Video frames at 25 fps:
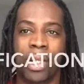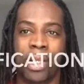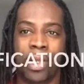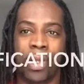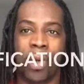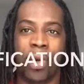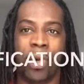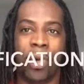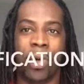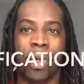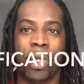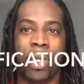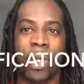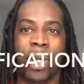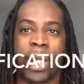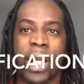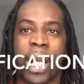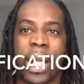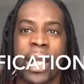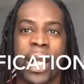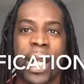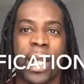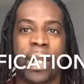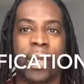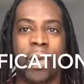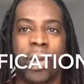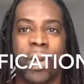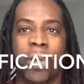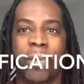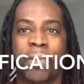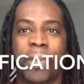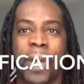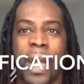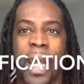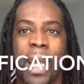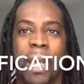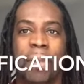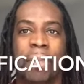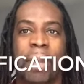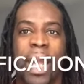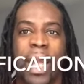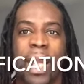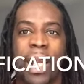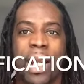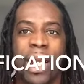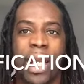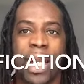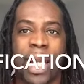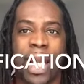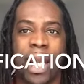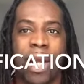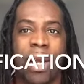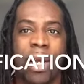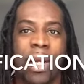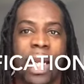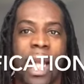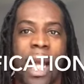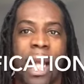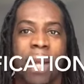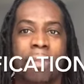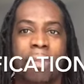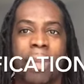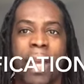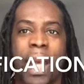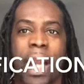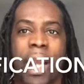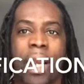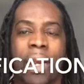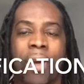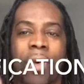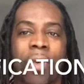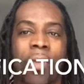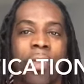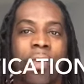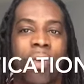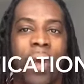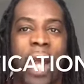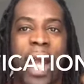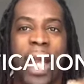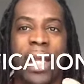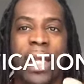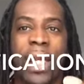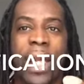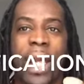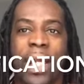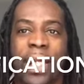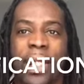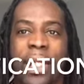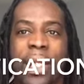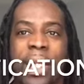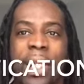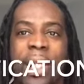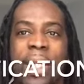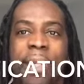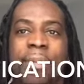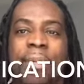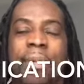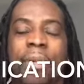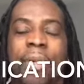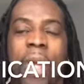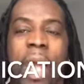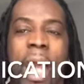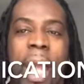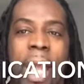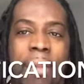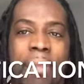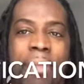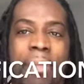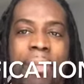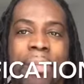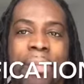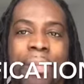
so you can get notified by clicking on that bell right next to subscribe.